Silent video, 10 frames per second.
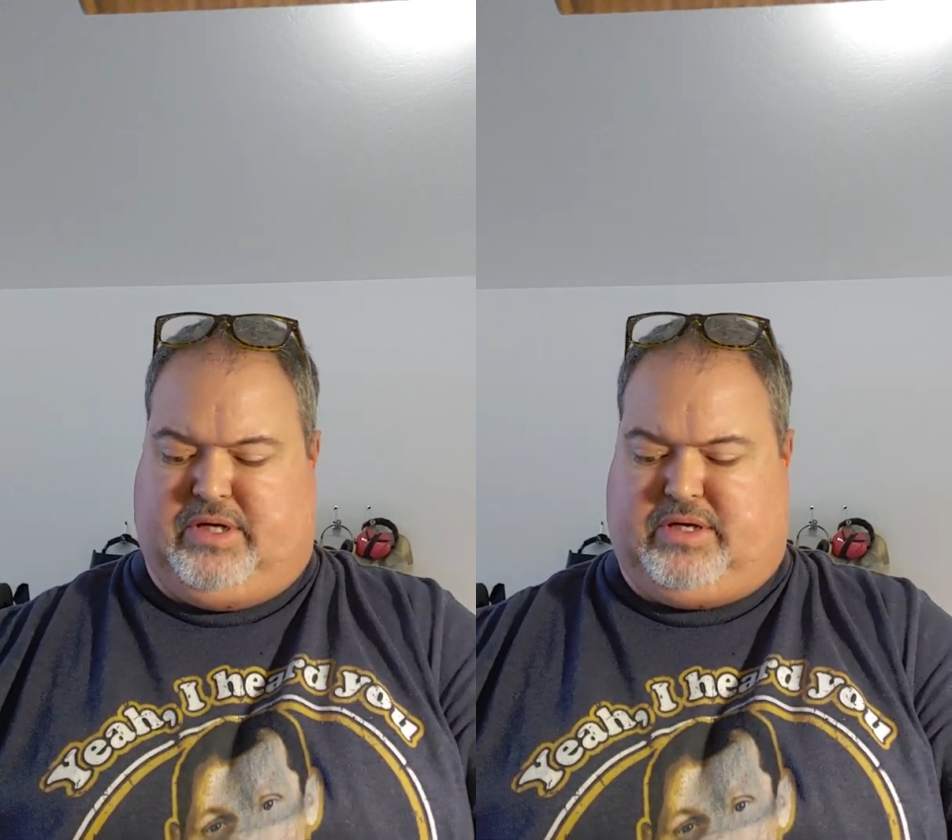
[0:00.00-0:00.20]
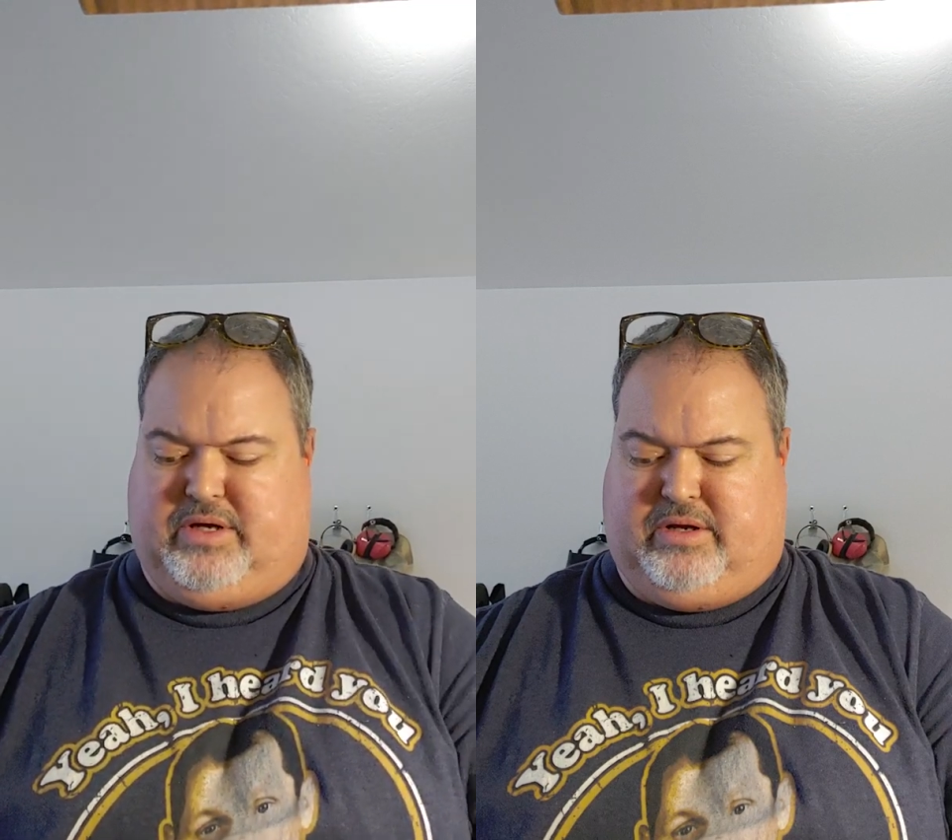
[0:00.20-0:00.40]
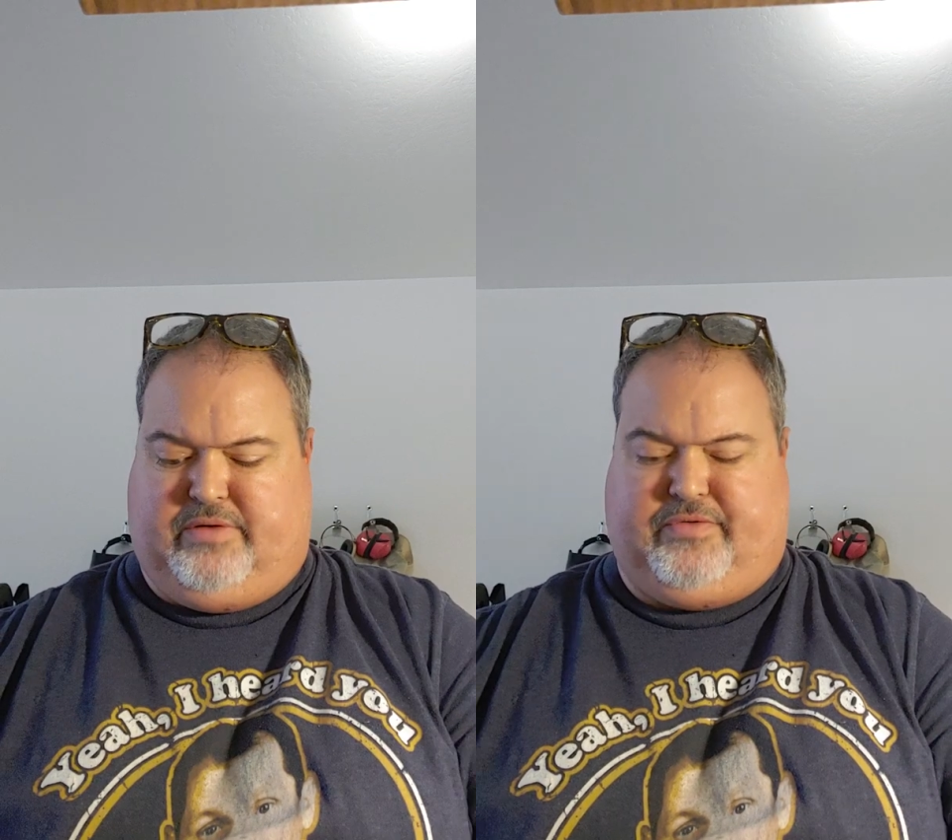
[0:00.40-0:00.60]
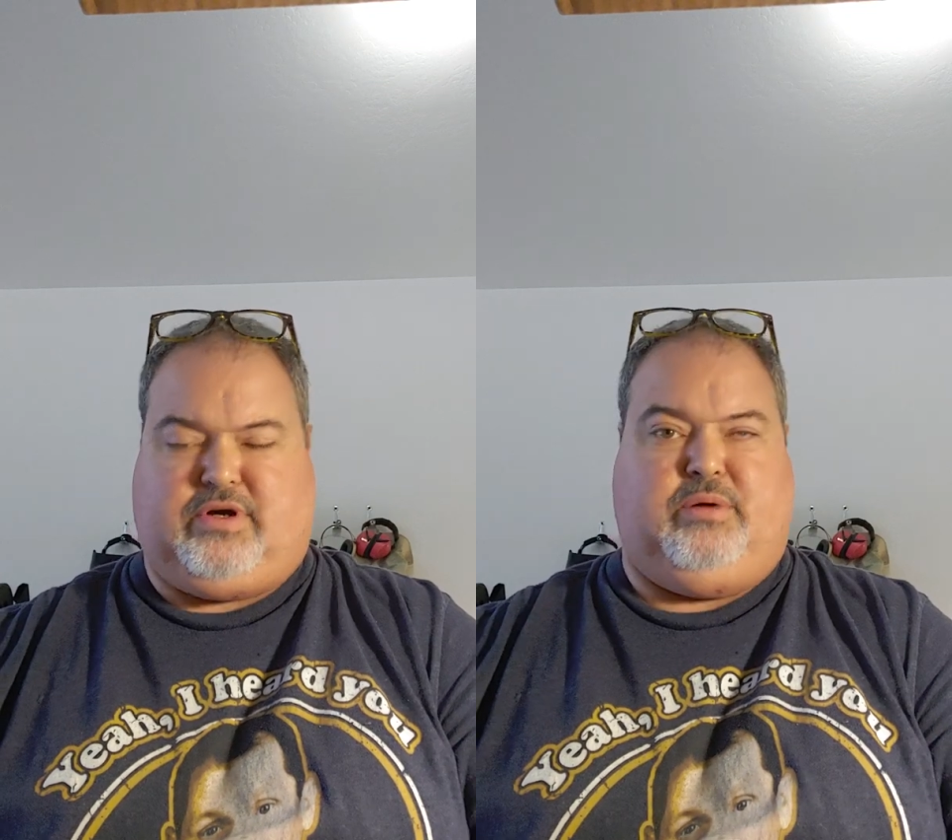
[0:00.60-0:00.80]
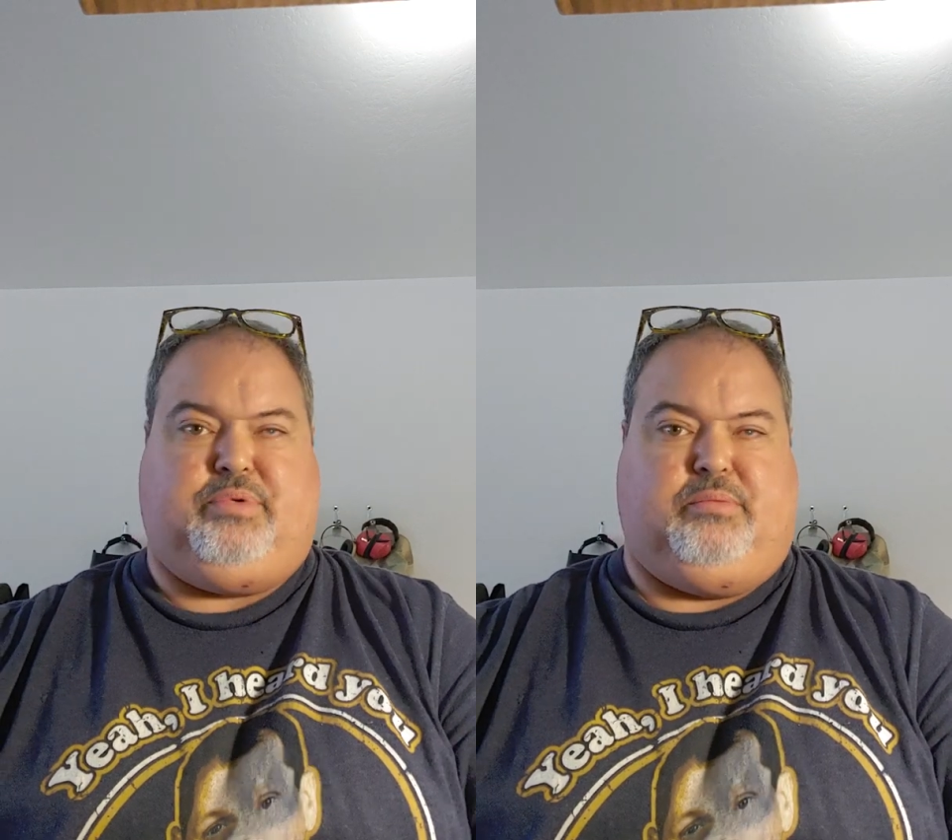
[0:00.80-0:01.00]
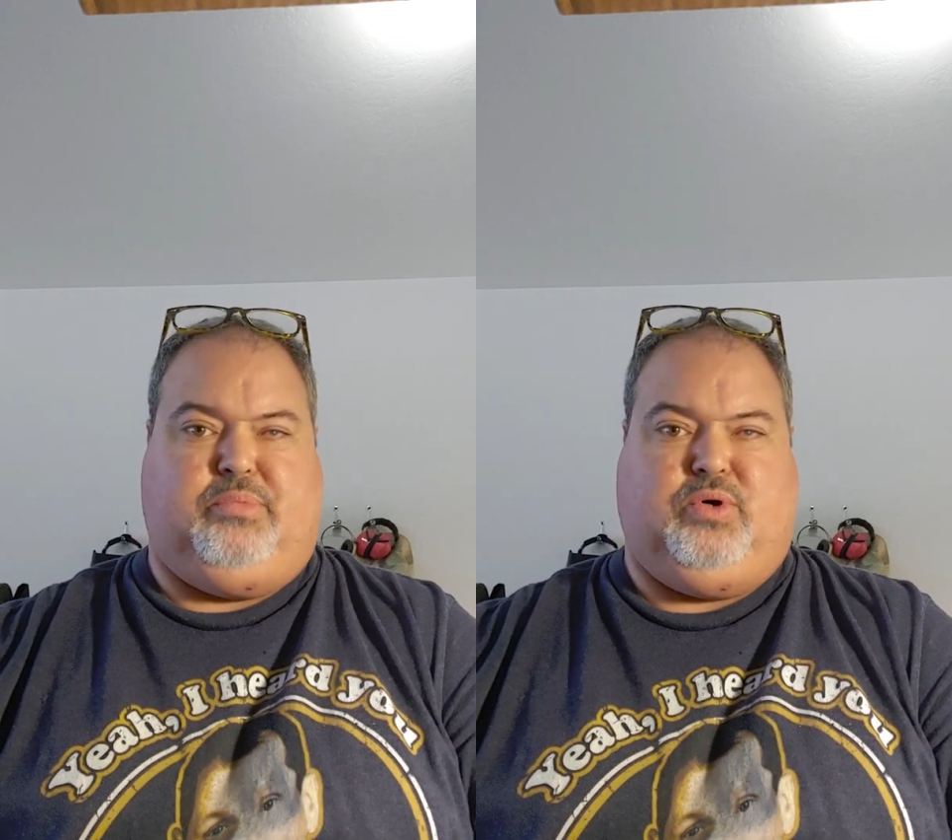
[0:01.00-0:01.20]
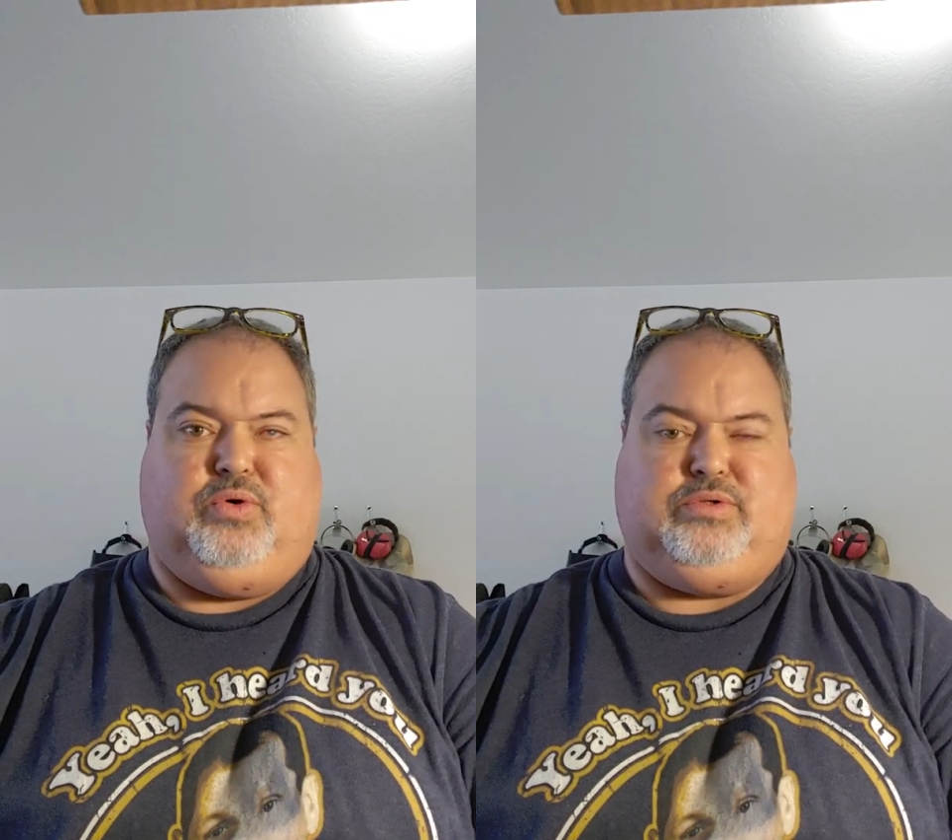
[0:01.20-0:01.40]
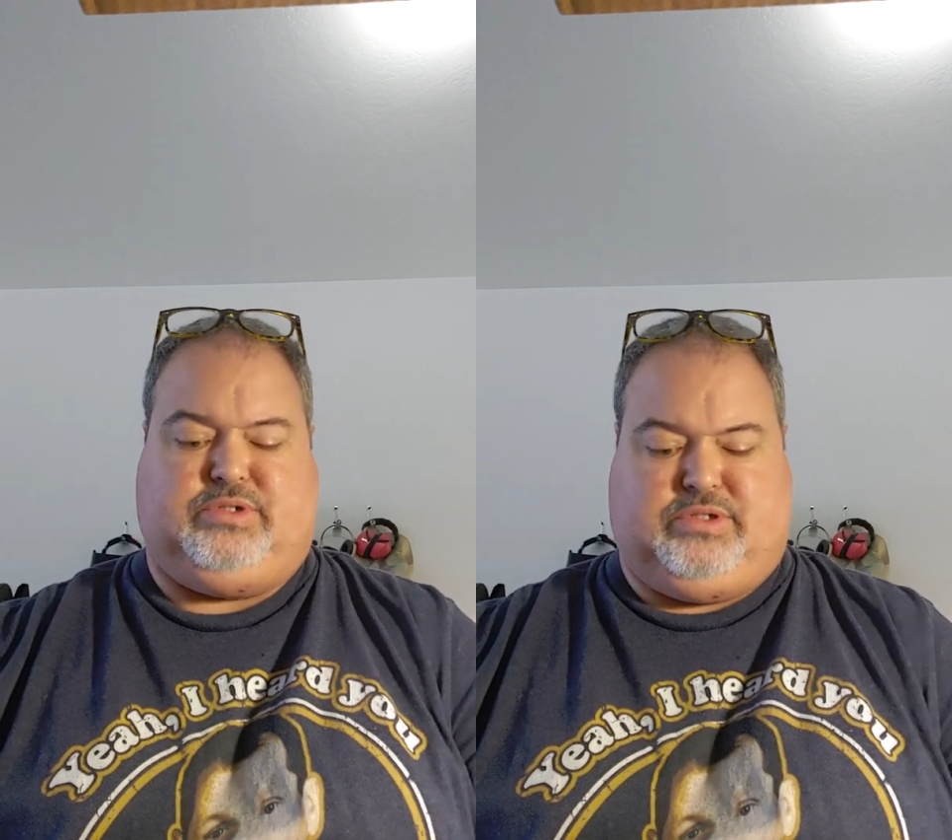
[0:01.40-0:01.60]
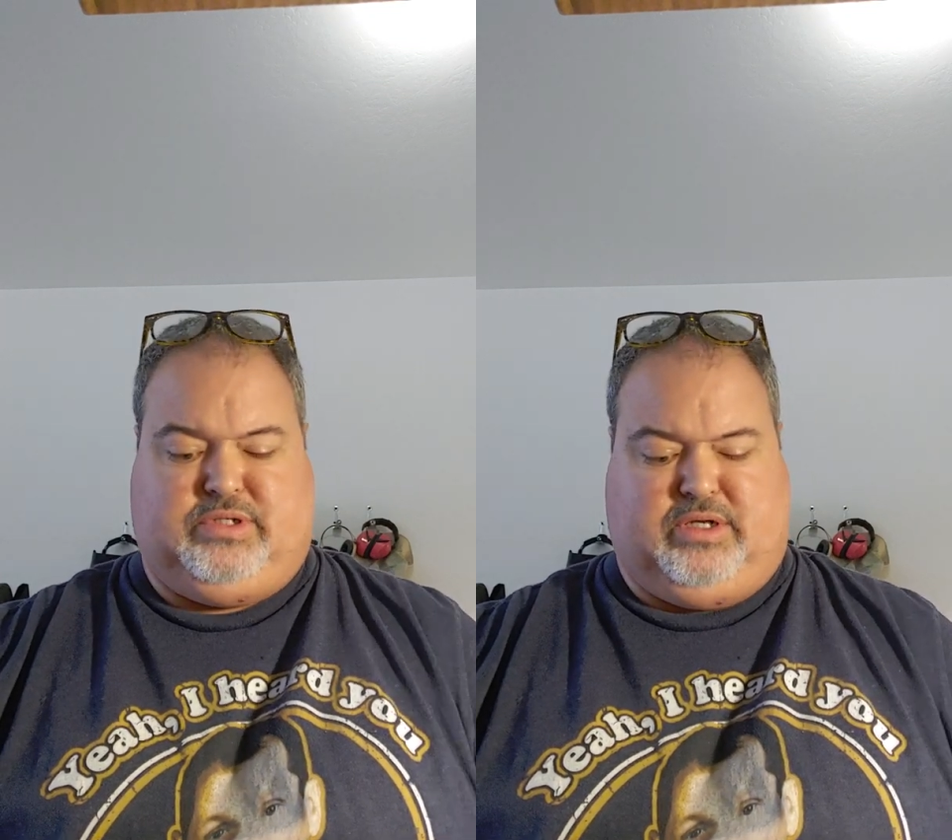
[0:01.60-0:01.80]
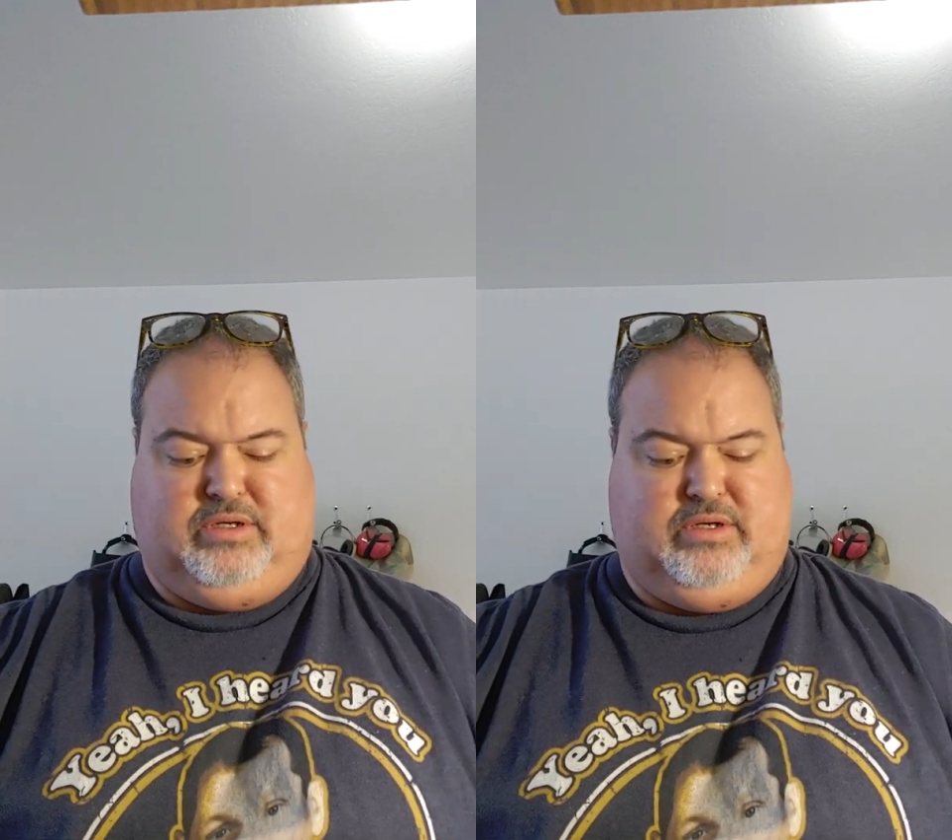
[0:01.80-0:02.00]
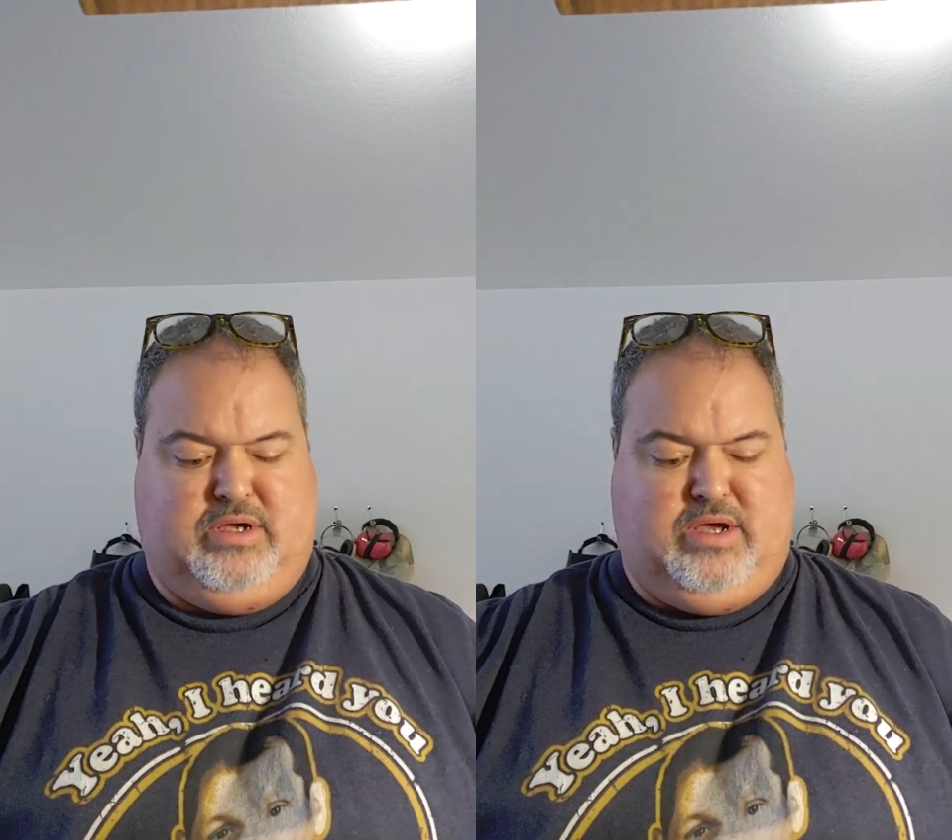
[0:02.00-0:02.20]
Got to cut off a couple of bolts, and